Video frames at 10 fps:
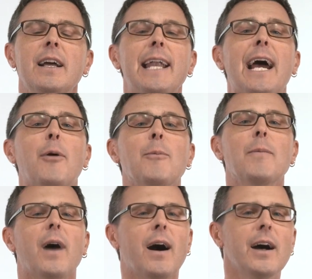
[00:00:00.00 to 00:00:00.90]
Now,
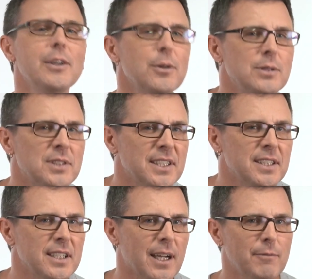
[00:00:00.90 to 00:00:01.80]
are you
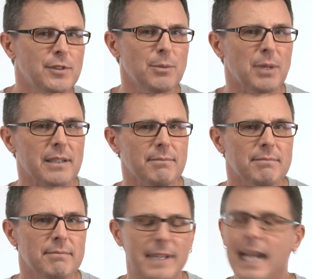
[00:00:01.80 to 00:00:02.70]
sitting comfortably?
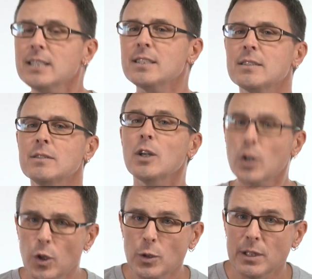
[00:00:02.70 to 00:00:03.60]
Yes?
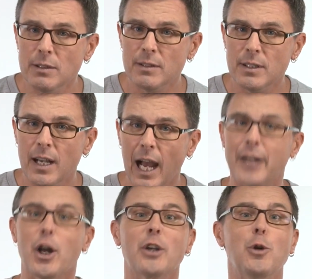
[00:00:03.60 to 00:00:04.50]
Good.
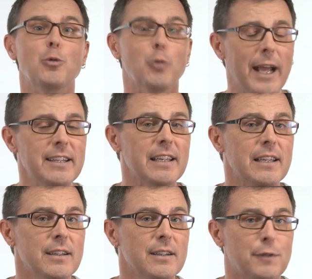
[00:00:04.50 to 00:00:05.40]
And are you ready
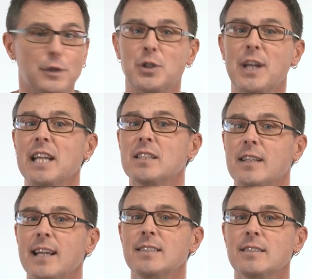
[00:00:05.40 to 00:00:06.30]
for today's
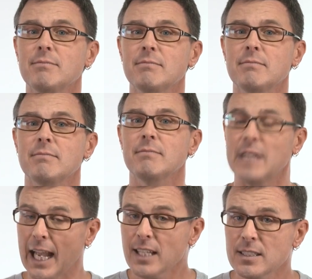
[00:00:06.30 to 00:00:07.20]
lesson?
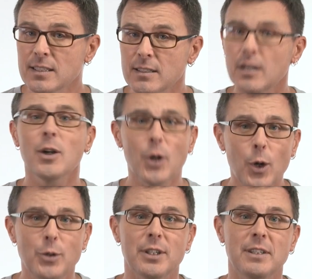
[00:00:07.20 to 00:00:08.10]
Yes?
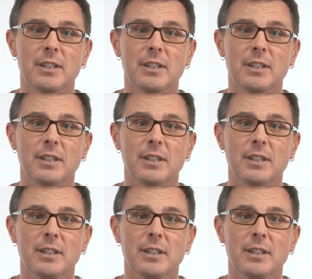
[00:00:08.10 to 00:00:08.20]
Good.